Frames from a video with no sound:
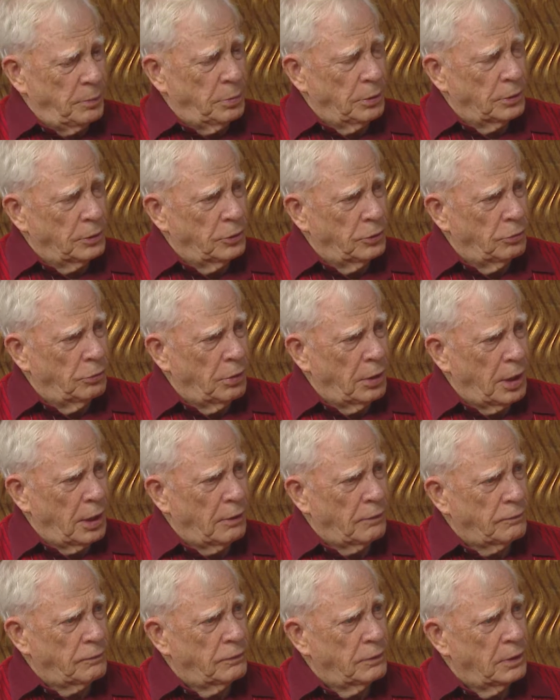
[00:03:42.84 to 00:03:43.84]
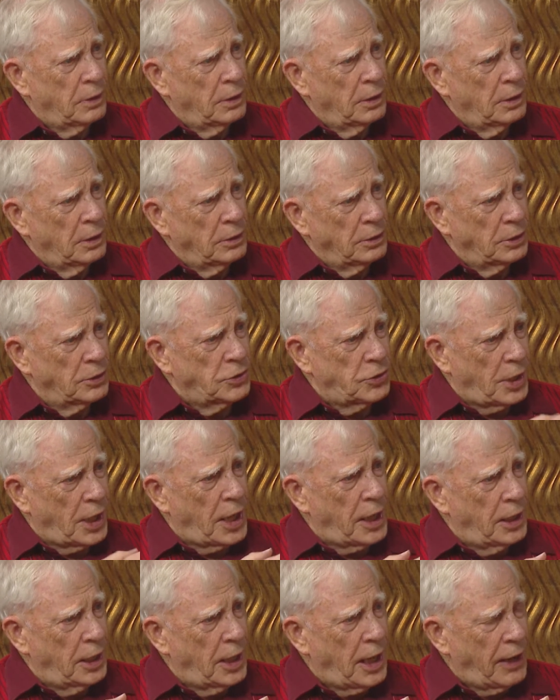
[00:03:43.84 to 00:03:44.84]
people who have
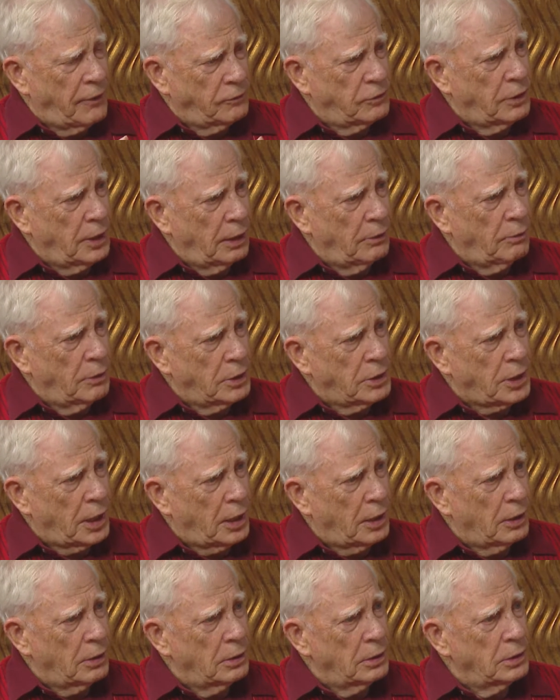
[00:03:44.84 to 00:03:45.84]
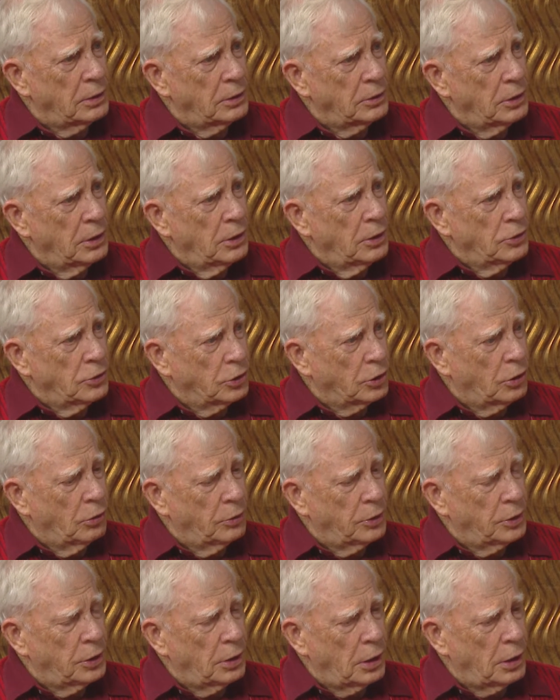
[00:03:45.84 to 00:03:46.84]
decided after they retired mm-hmm. to
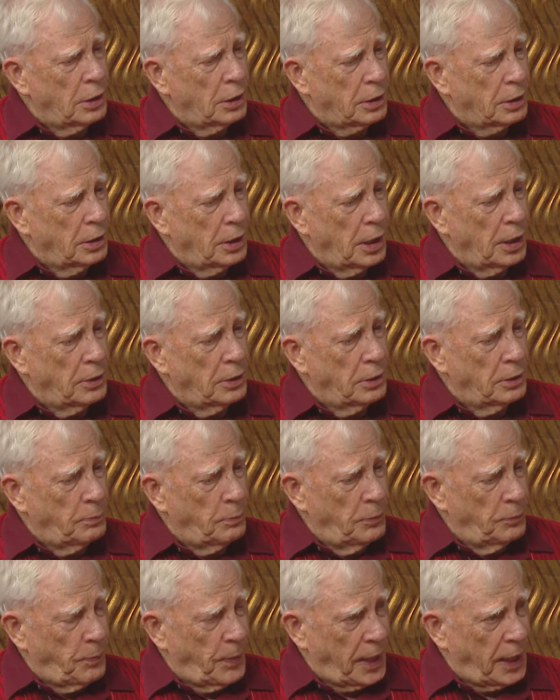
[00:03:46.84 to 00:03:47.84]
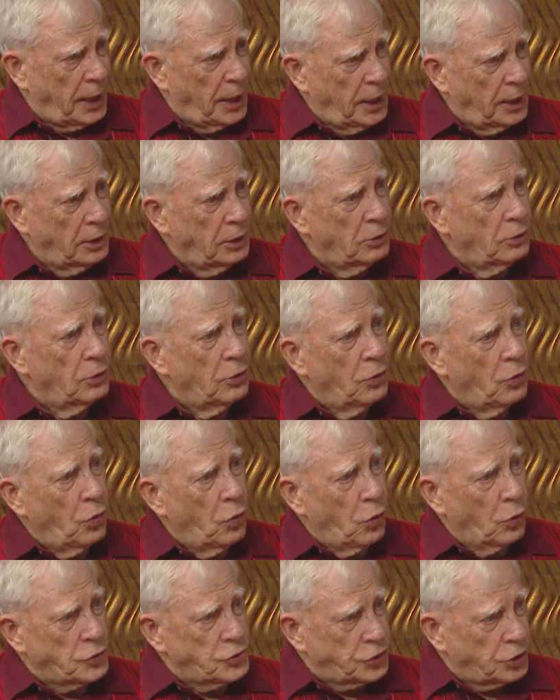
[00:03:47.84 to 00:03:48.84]
go into art and painting
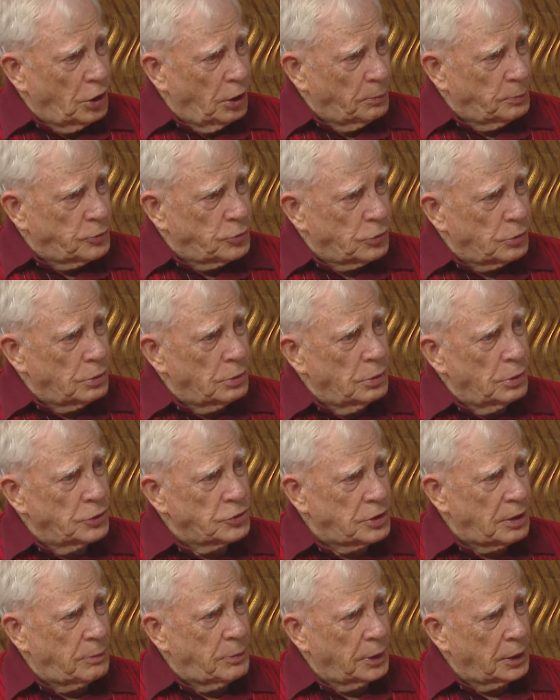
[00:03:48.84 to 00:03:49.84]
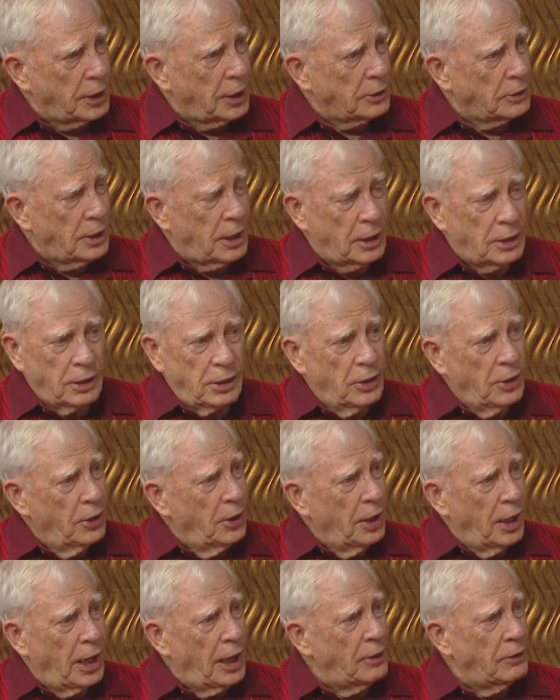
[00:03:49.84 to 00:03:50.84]
or sculpture or something like that.
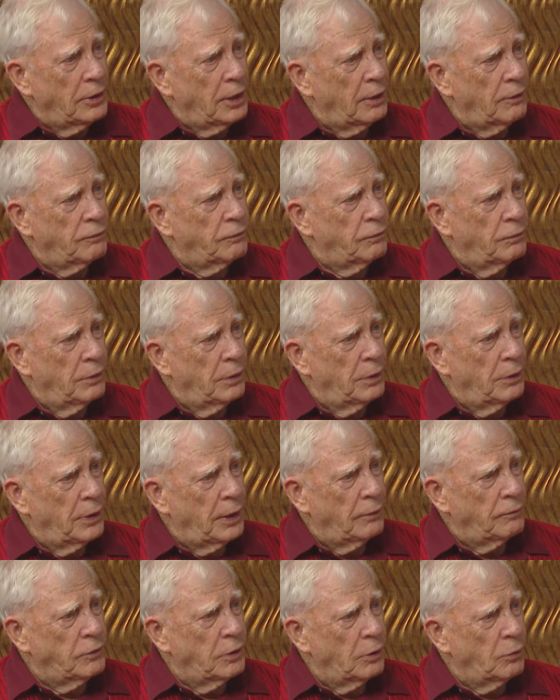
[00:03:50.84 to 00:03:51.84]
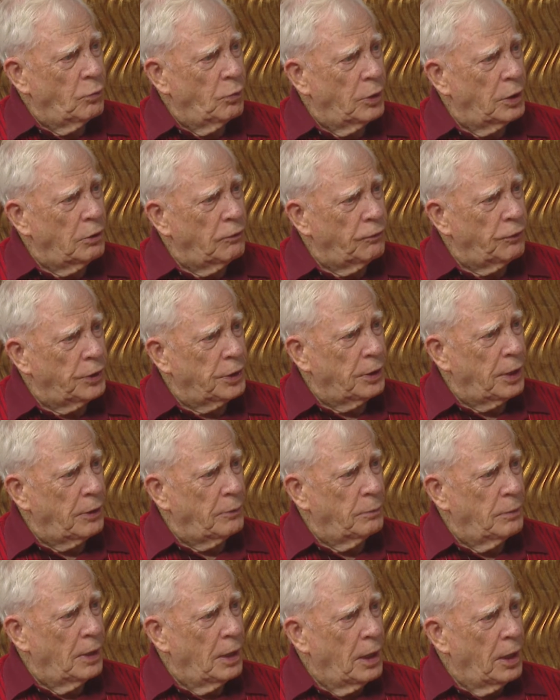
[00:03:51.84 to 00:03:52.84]
And they've they've done wonderfully.
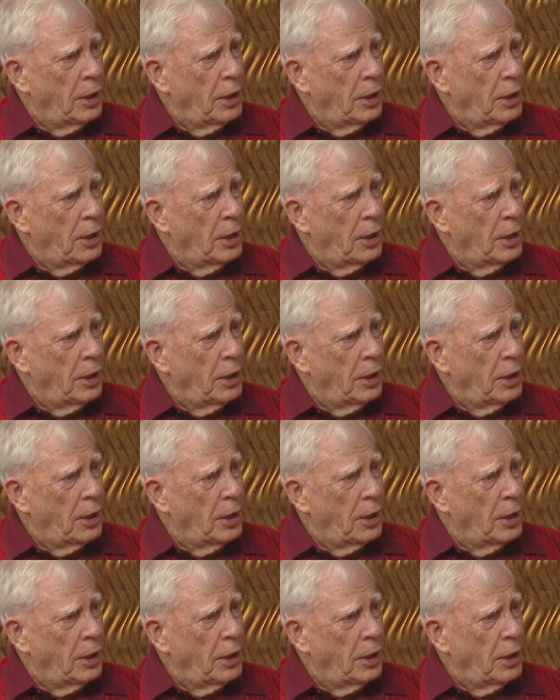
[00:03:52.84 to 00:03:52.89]
They,